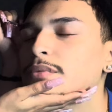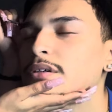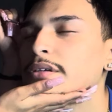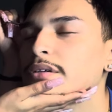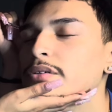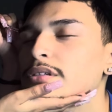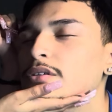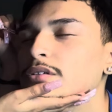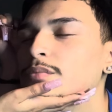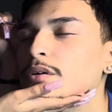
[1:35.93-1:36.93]
B, it was a
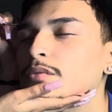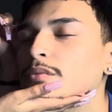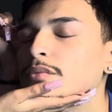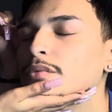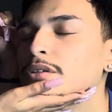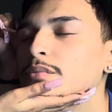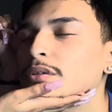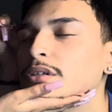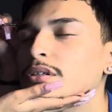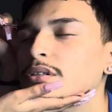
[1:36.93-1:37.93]
little small one with
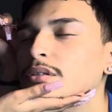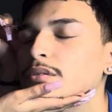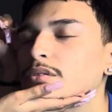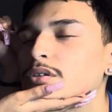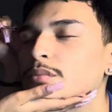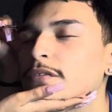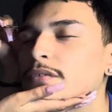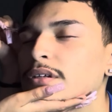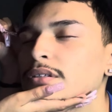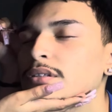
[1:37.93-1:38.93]
me and uh, three of my
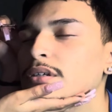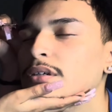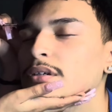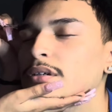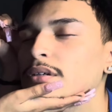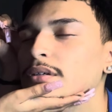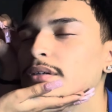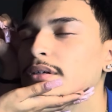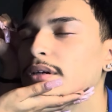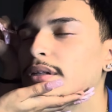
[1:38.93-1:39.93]
friends,
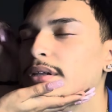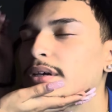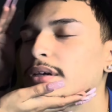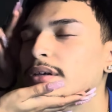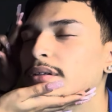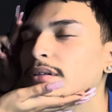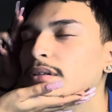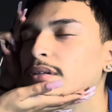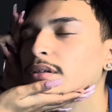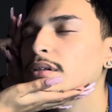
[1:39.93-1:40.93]
and then,
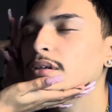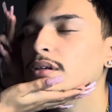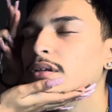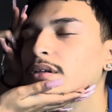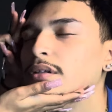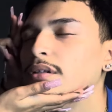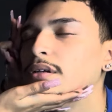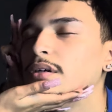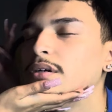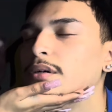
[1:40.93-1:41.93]

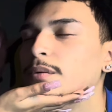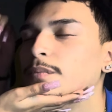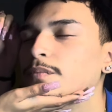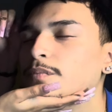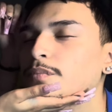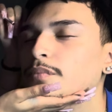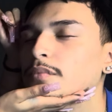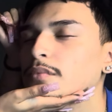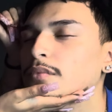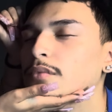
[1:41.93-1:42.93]
um,
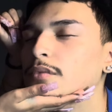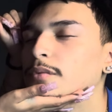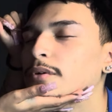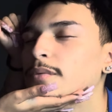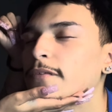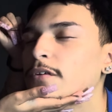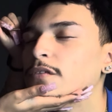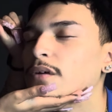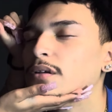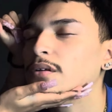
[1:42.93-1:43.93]
one of my friends
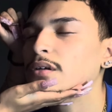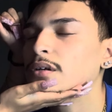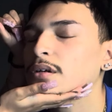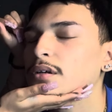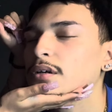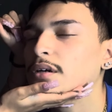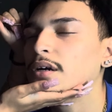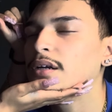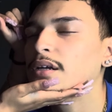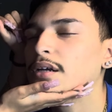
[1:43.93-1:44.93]
followed her,
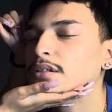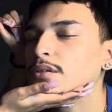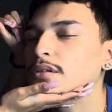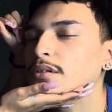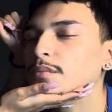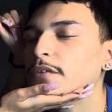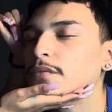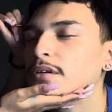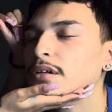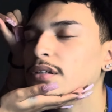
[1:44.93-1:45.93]
and then I told her, my
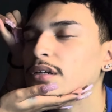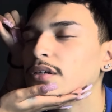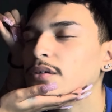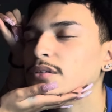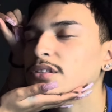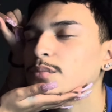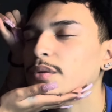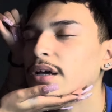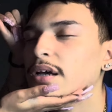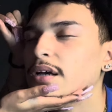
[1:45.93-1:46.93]
friend I was like, "Yo, she
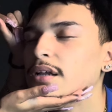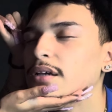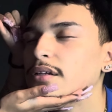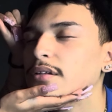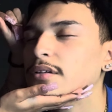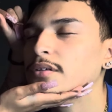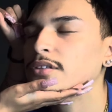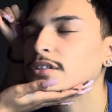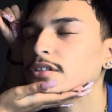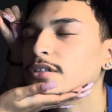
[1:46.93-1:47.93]
bad? Like, you know,
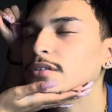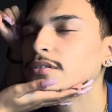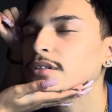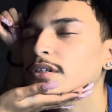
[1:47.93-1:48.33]
she's cute."